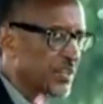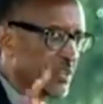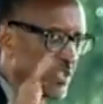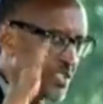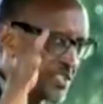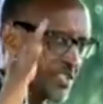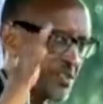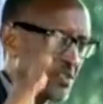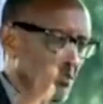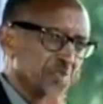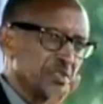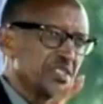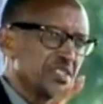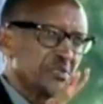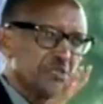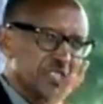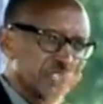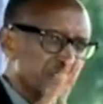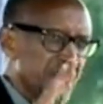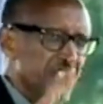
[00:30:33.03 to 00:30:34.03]
hari inzego
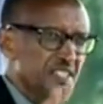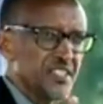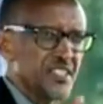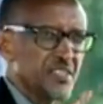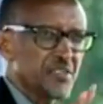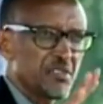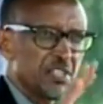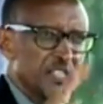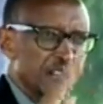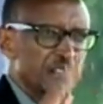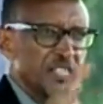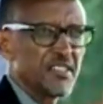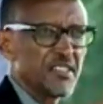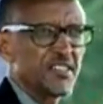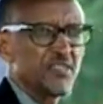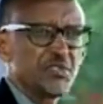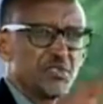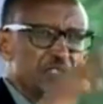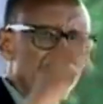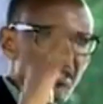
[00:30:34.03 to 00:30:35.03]
zibishinzwe
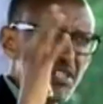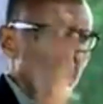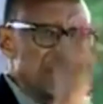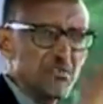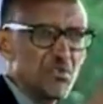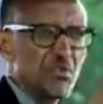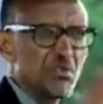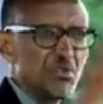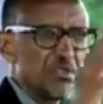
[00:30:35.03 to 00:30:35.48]
kandi dushyiramo